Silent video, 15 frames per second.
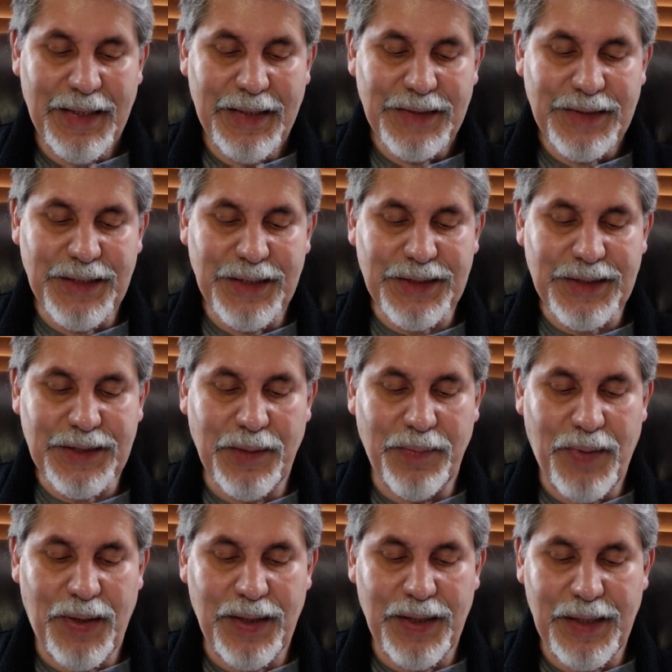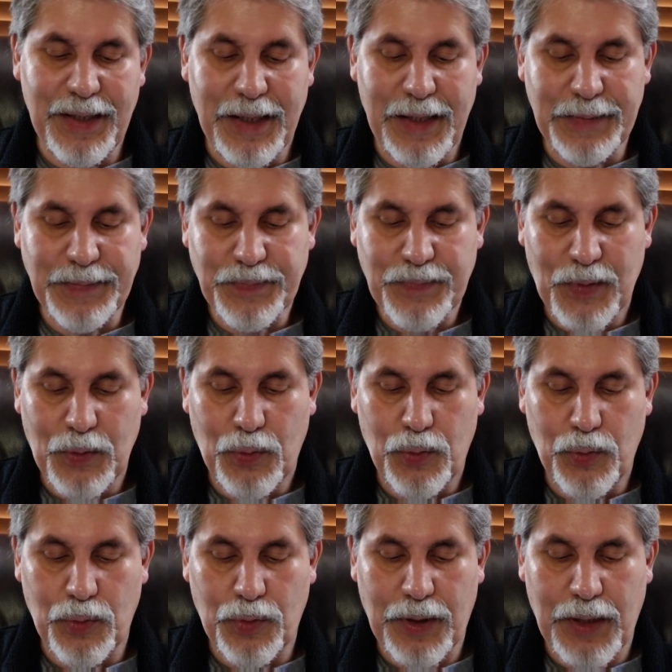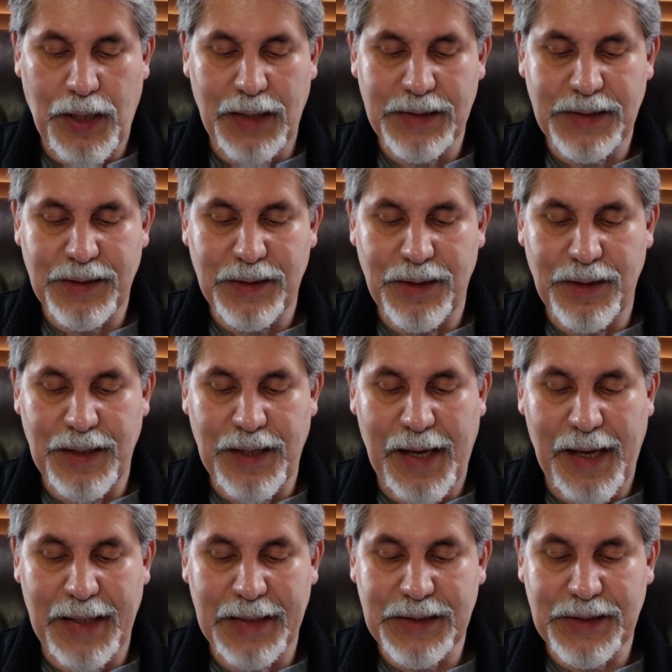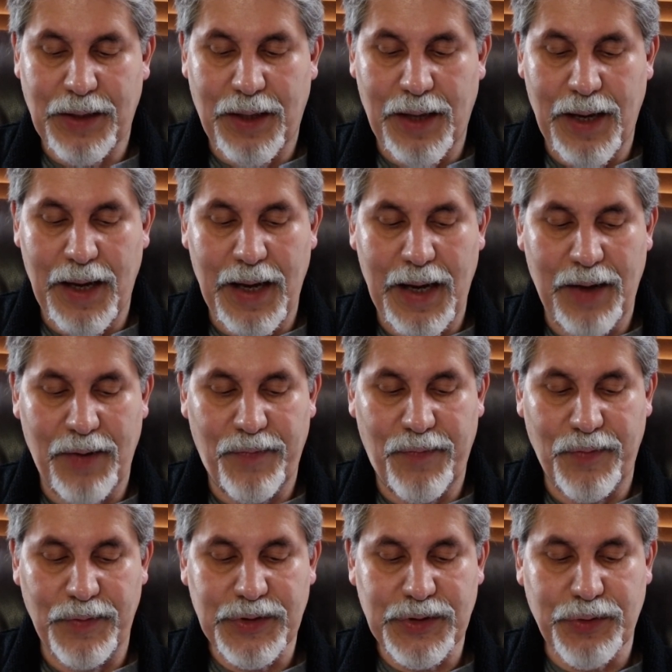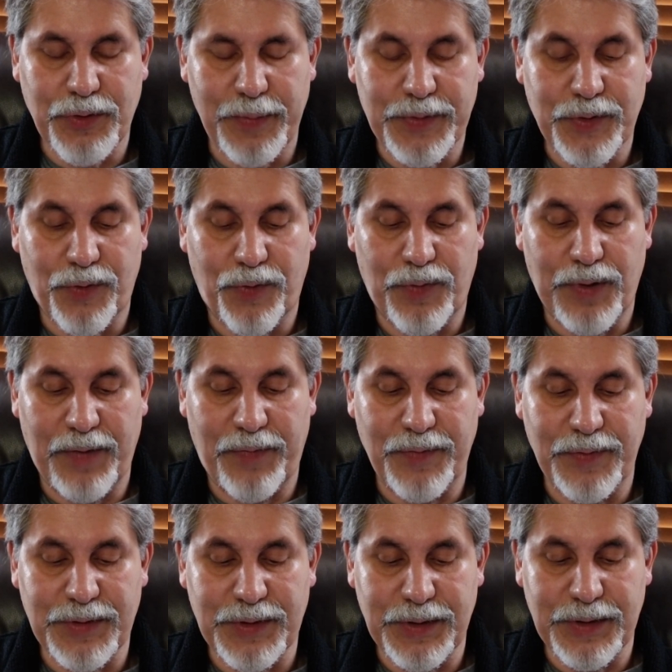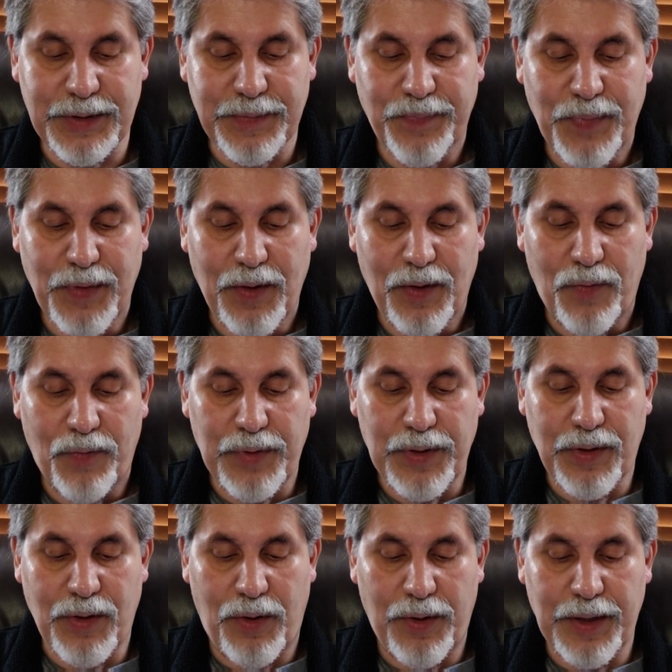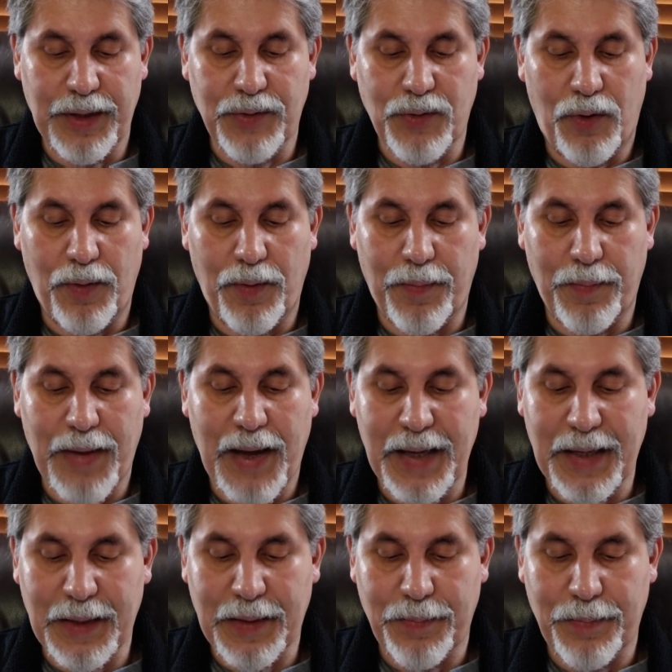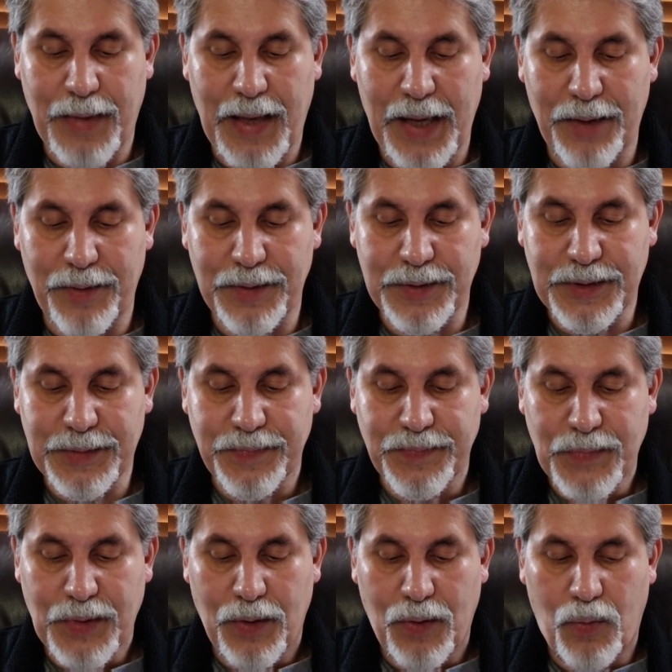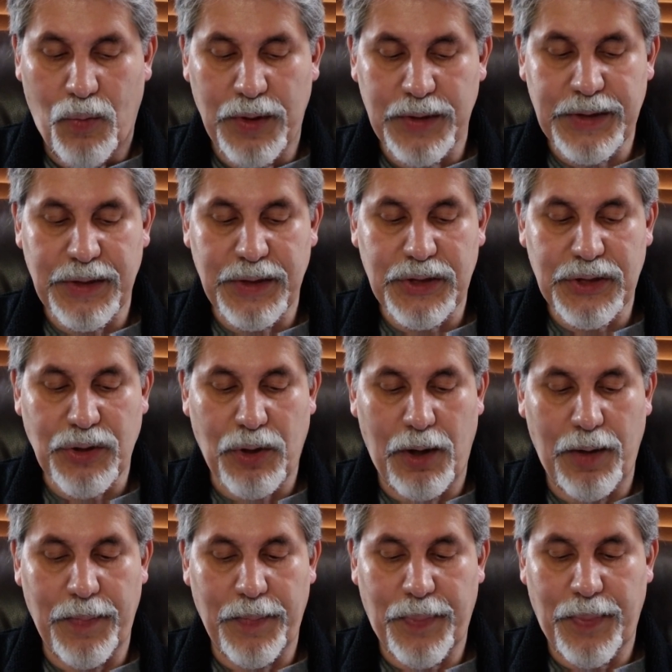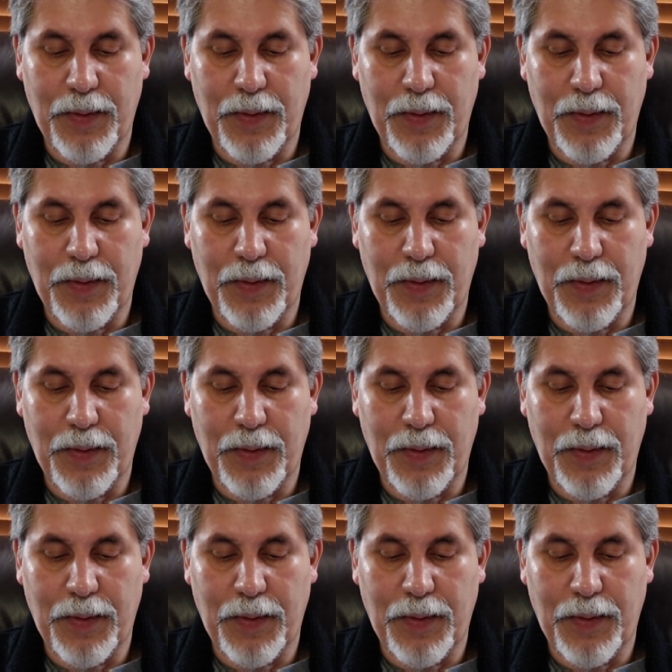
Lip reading: Sister Maria, who constantly asked Raja for scriptural references regarding dogmatic matters, was in sharp